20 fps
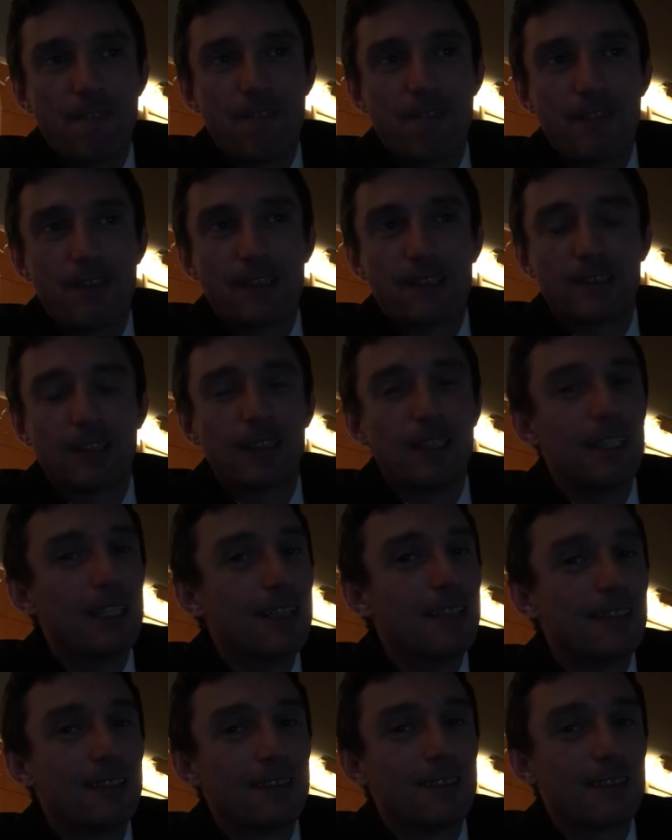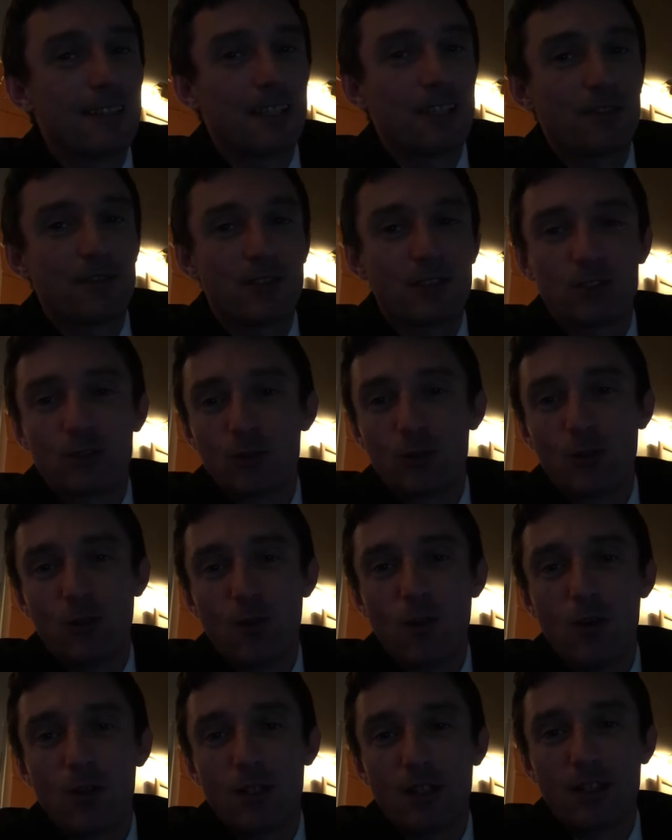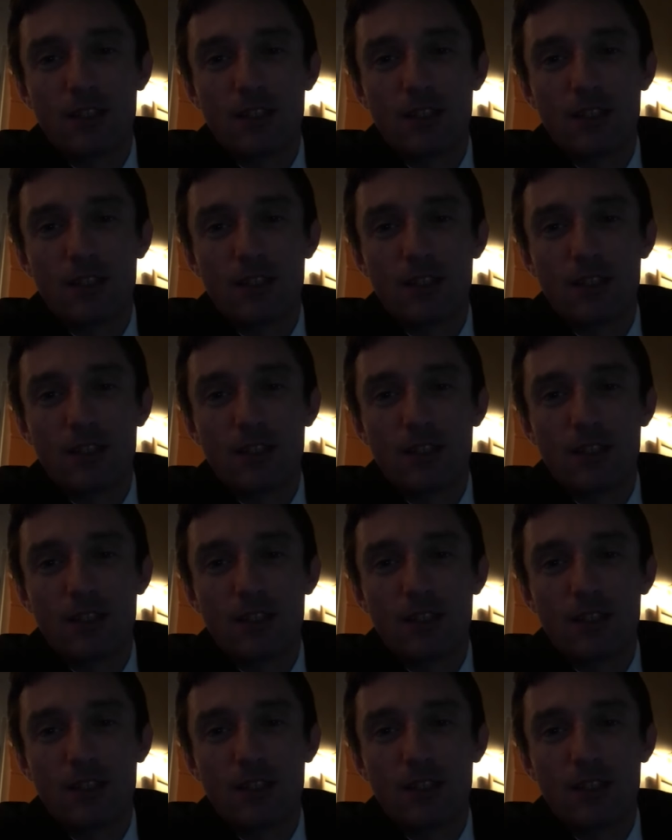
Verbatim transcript: they're delaying this thing for so long,